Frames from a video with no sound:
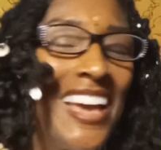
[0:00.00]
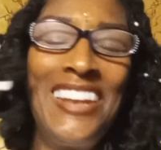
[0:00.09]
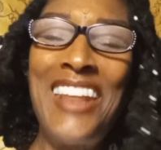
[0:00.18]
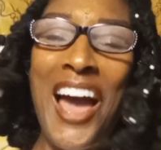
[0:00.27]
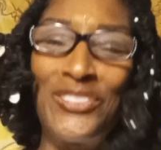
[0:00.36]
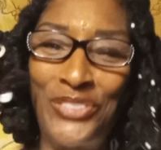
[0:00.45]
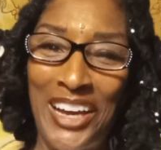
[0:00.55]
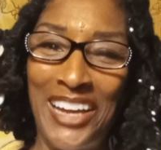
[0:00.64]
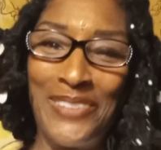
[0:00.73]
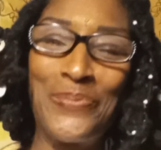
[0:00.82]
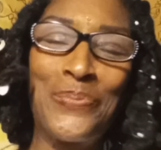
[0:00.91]
Not
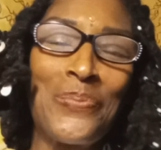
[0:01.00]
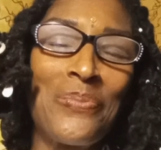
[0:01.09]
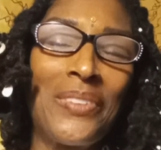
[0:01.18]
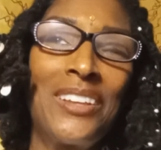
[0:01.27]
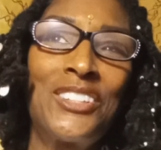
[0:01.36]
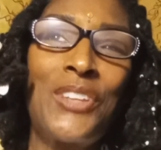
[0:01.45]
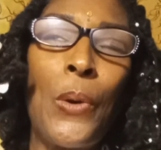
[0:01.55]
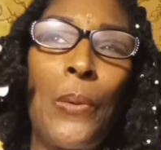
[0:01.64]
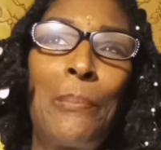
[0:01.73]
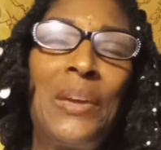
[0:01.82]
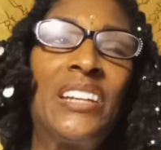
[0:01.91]
fun.
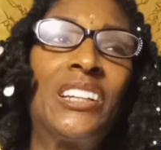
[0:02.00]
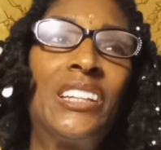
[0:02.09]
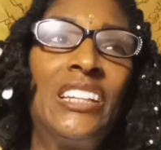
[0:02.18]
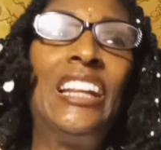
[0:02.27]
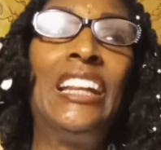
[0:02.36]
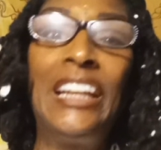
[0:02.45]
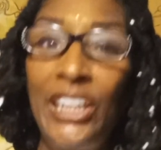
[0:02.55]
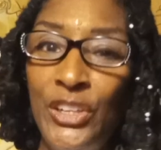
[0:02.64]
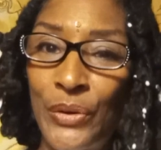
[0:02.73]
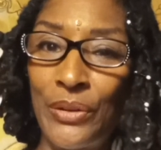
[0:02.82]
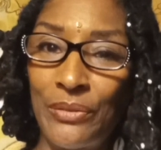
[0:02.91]
So being a good
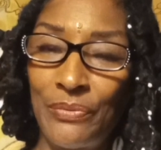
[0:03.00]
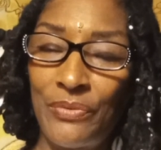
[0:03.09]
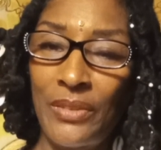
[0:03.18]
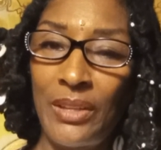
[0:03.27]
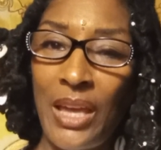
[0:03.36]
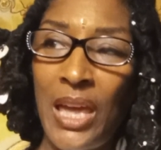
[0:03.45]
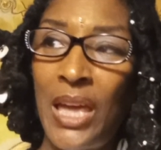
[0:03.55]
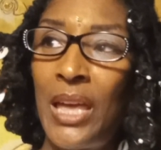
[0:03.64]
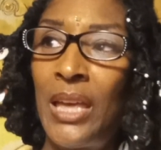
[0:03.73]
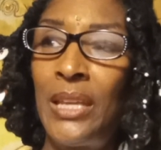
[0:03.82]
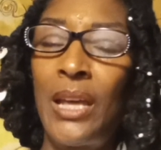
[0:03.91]
leader,
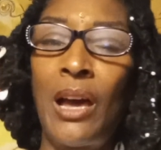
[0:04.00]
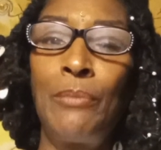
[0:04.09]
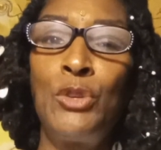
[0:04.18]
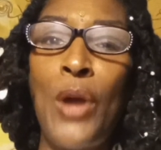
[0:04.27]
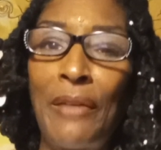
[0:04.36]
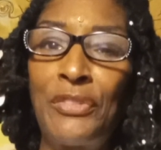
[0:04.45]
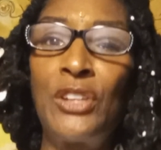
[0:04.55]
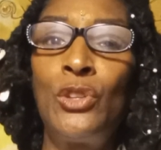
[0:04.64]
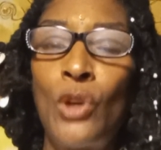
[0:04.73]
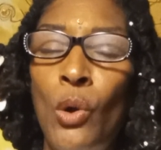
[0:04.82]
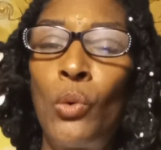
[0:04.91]
and you have to
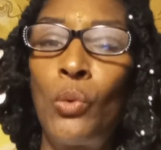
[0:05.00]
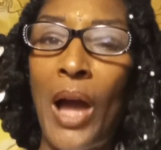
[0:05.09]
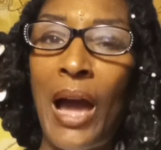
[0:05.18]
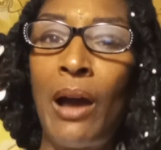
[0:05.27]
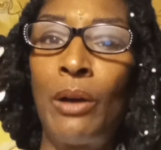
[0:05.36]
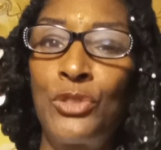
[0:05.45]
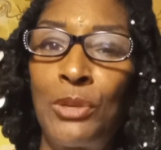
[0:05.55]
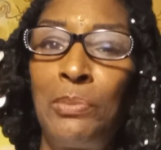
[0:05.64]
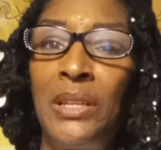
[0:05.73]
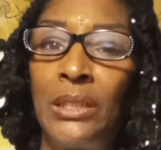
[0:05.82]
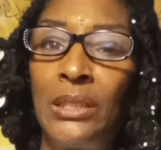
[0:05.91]
know how to
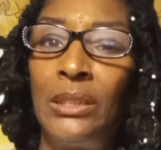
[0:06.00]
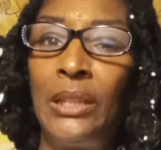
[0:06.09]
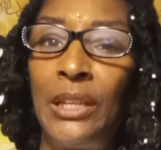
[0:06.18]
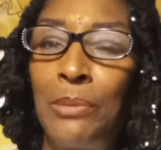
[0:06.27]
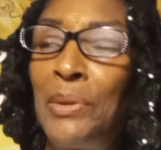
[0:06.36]
be a good leader.